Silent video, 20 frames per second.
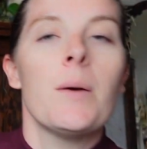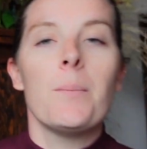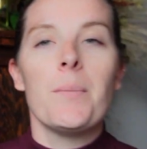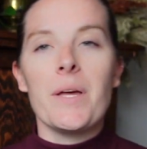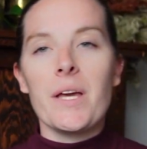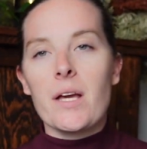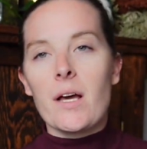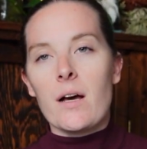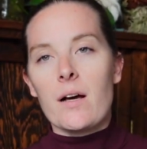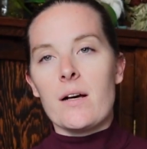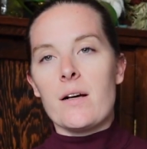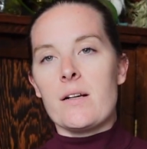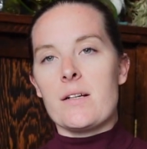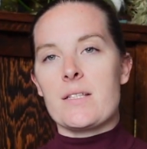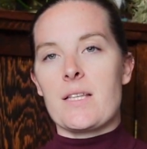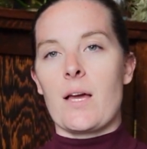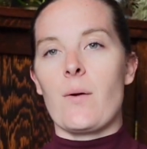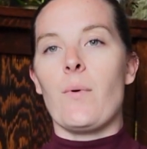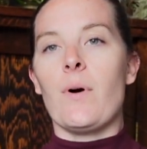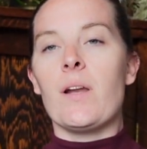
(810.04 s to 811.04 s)
Because
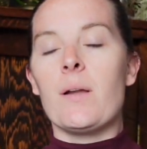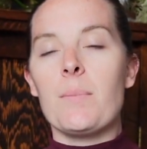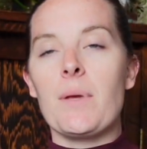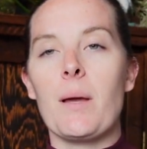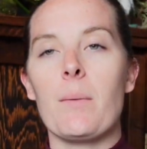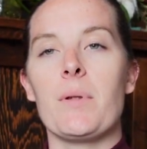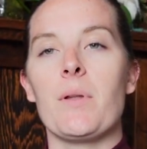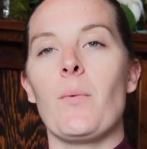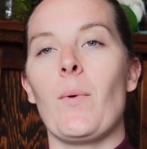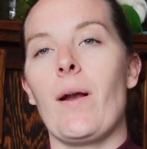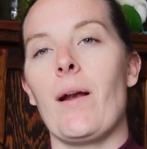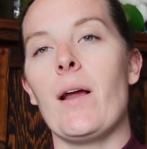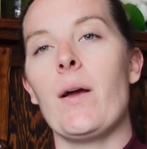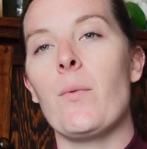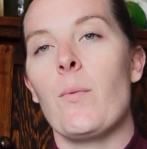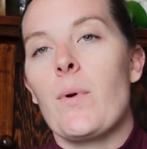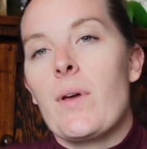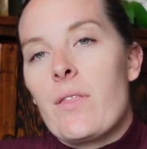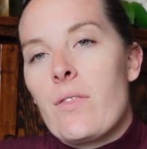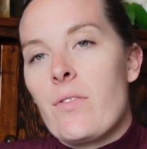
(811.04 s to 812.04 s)
I want to be able to wear it
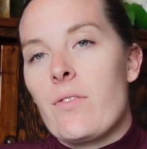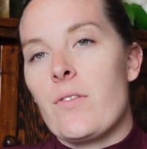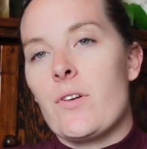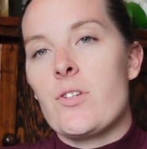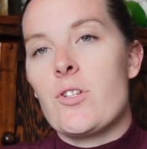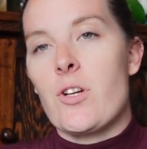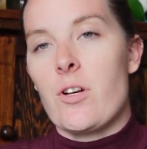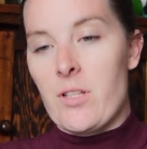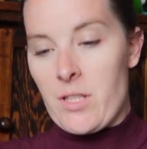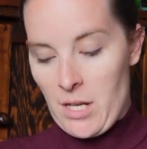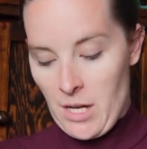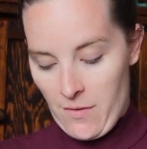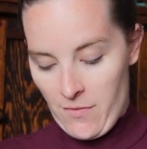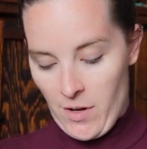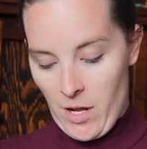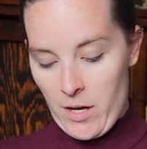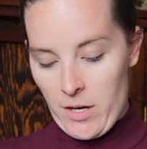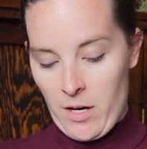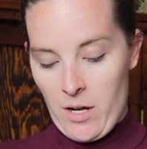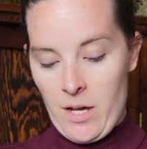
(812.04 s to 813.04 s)
with the shirt that I've
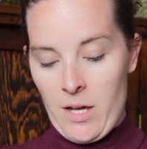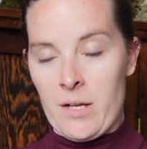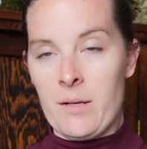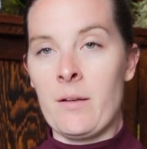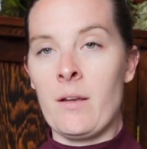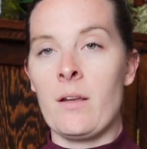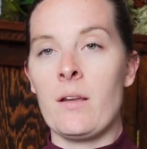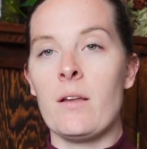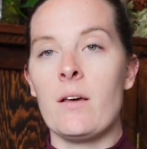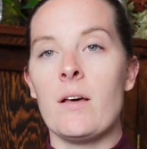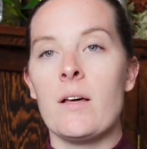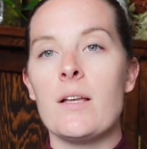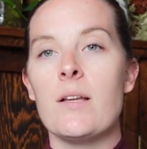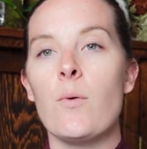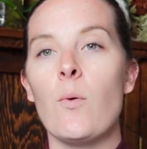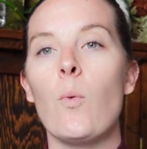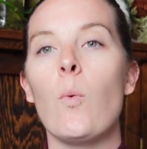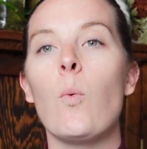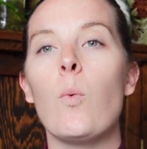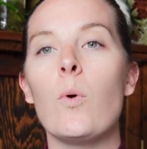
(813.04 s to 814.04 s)
got on.
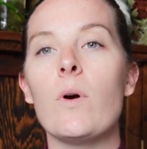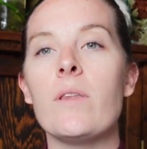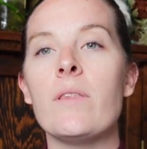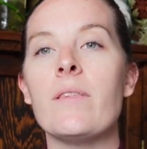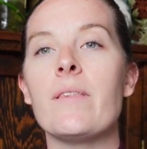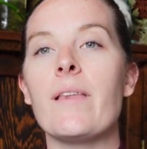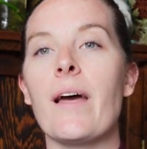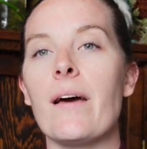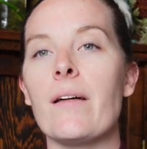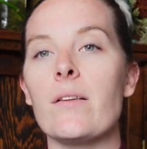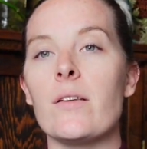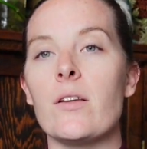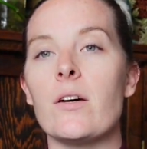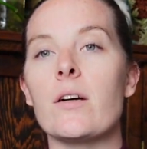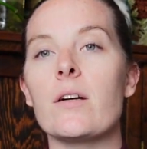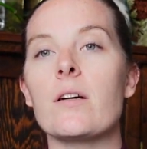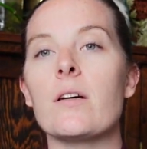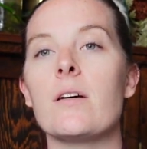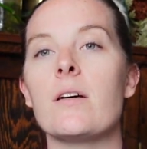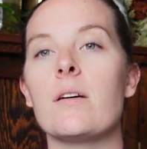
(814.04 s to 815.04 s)
Wouldn't that
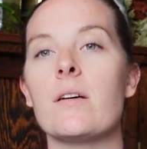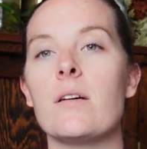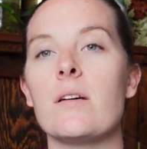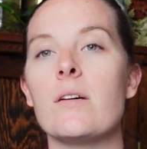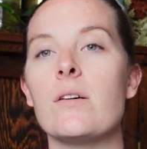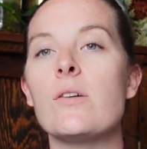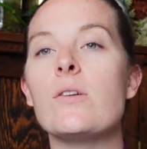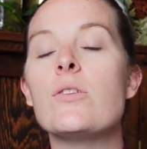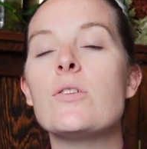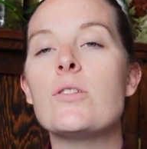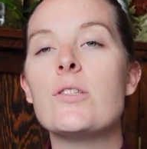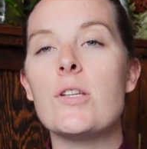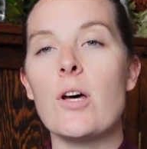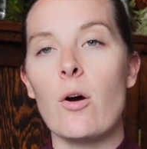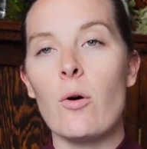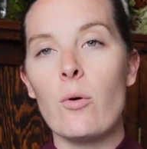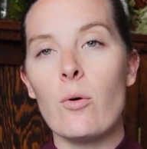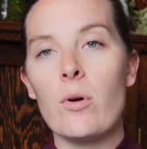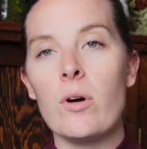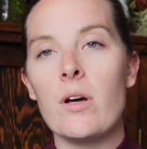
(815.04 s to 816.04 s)
look
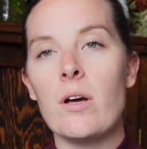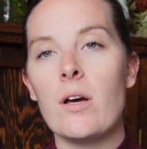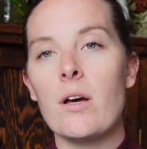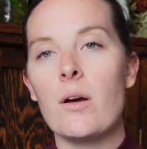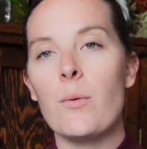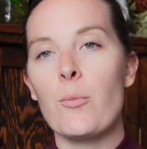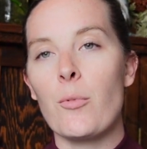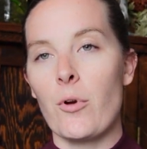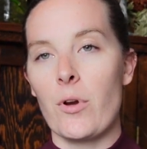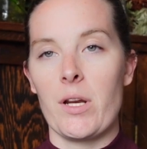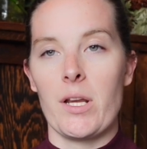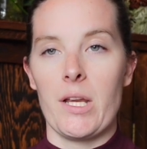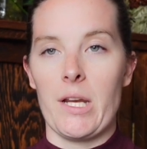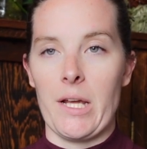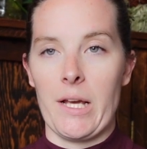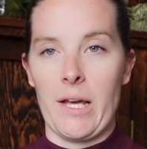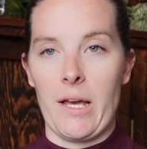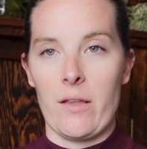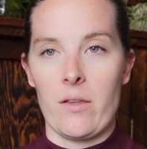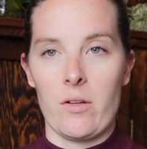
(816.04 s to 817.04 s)
so pretty
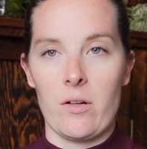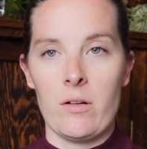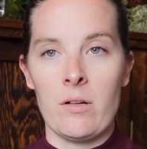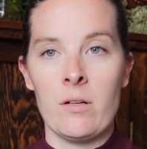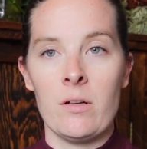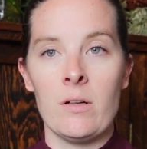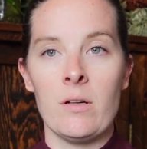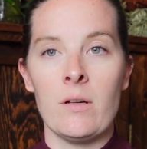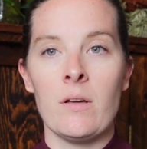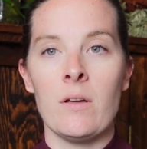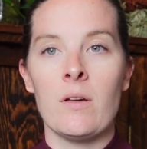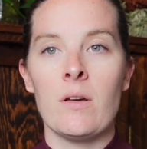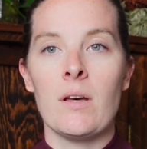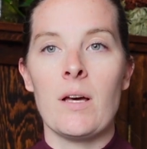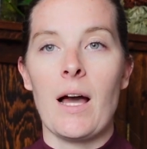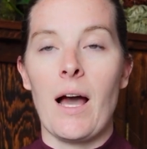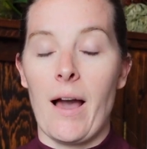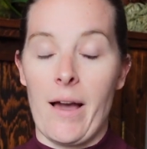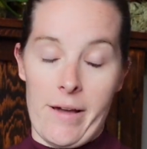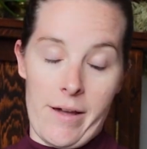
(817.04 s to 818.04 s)
together?
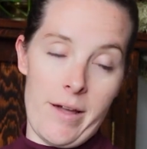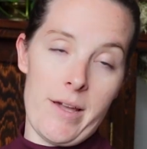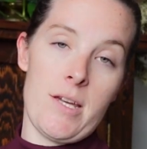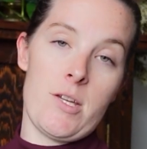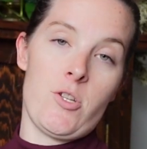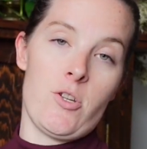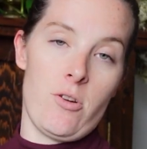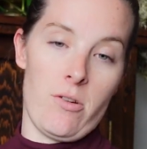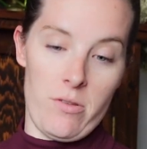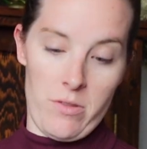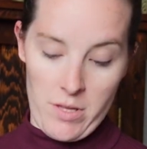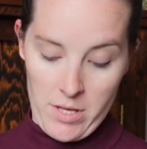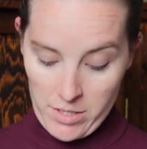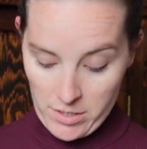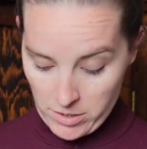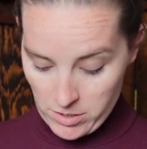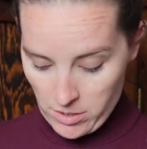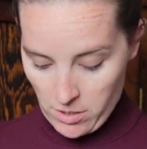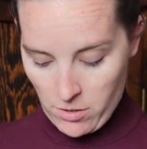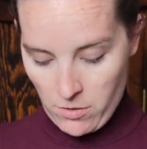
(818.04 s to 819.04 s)
I sure think
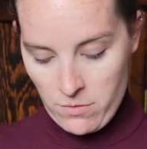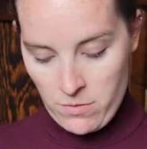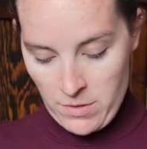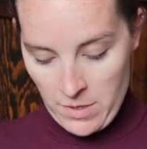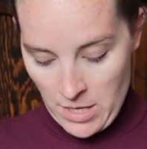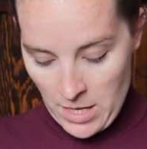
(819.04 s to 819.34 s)
so.